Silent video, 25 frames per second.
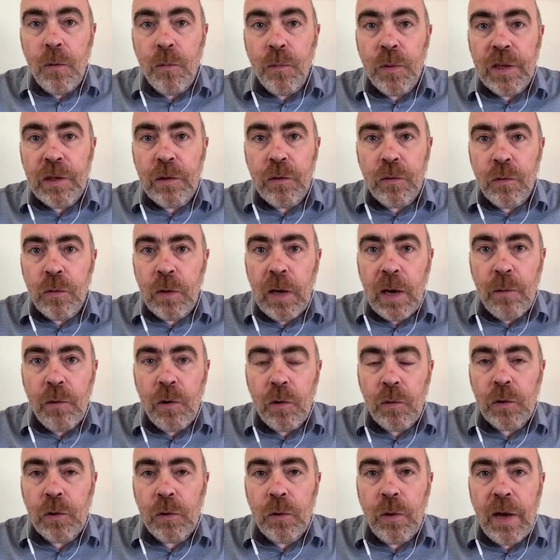We do now
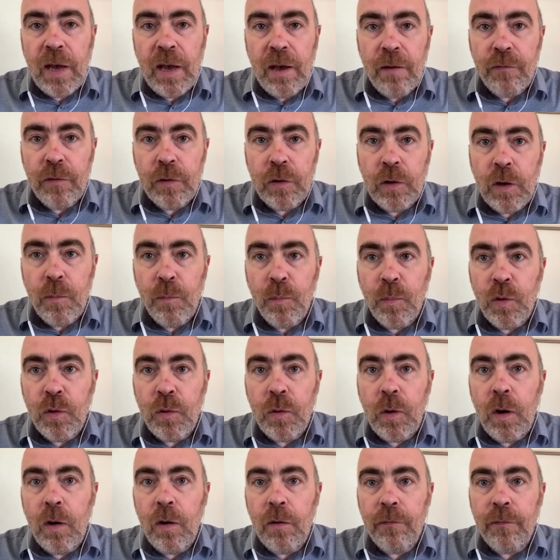also have a number
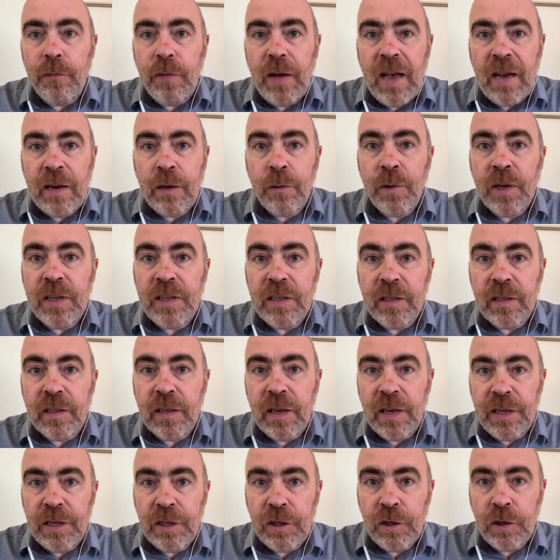of
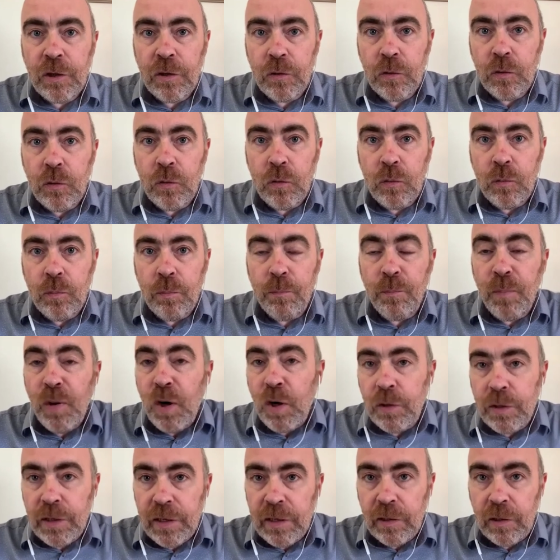accreditation
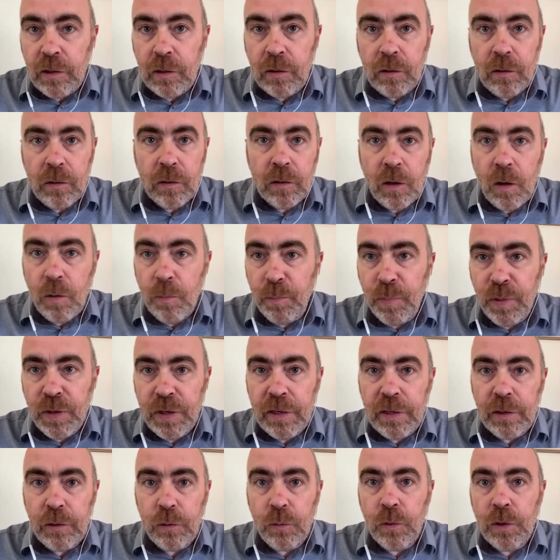bodies,
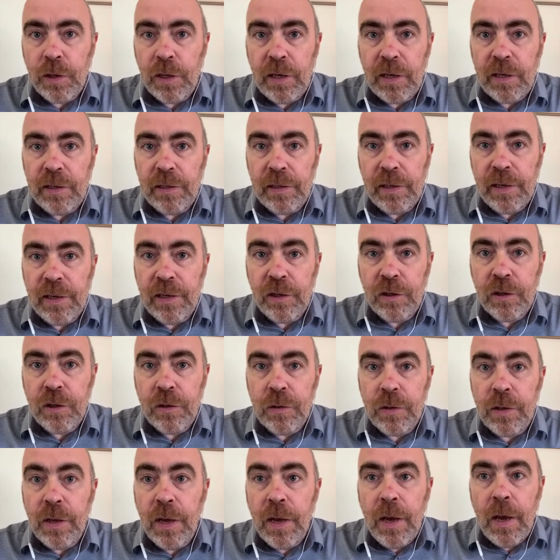companies,
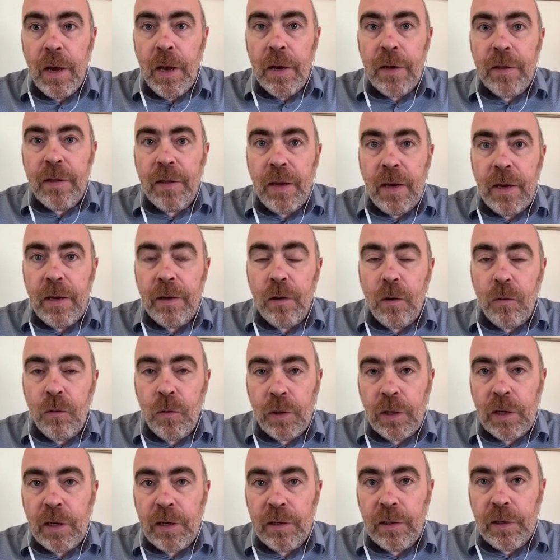organizations
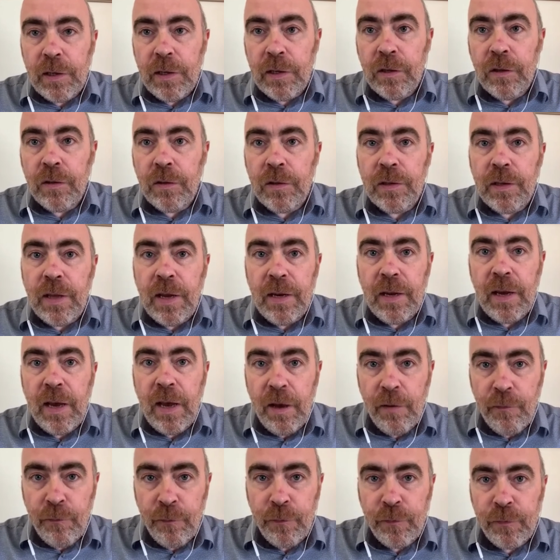that
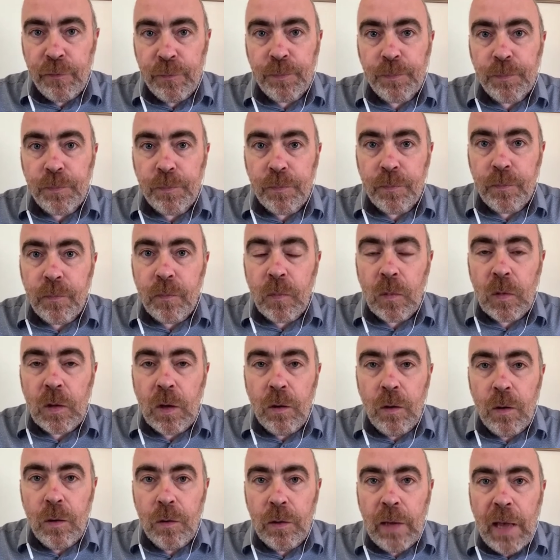have
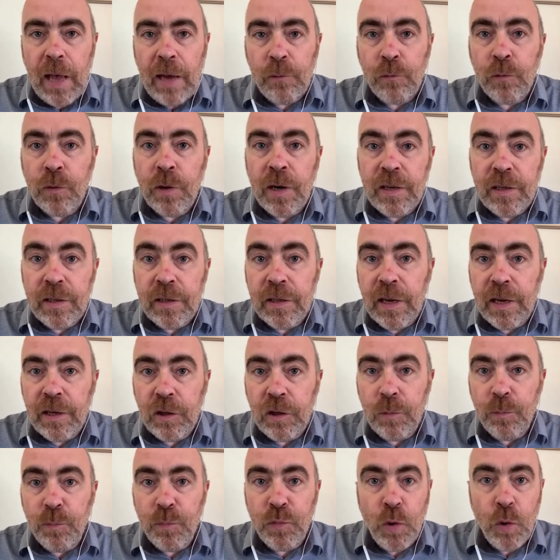
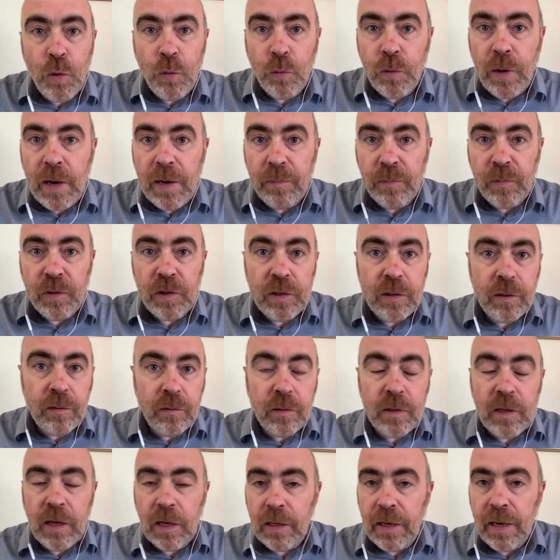accreditation programs
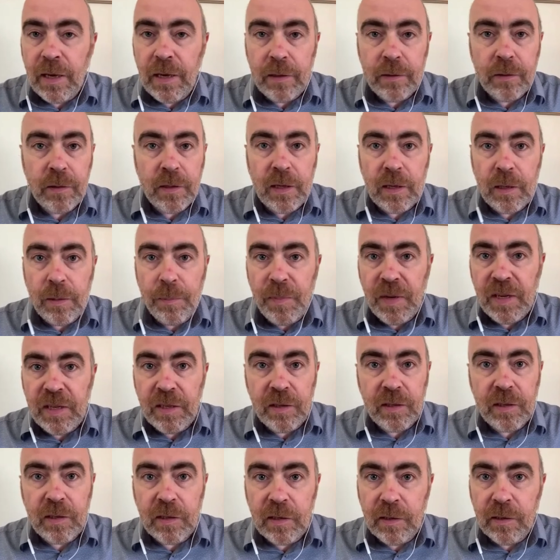in telehealth,
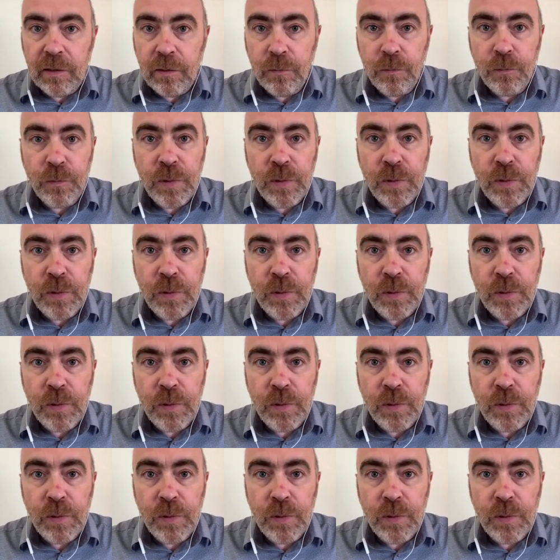telemedicine,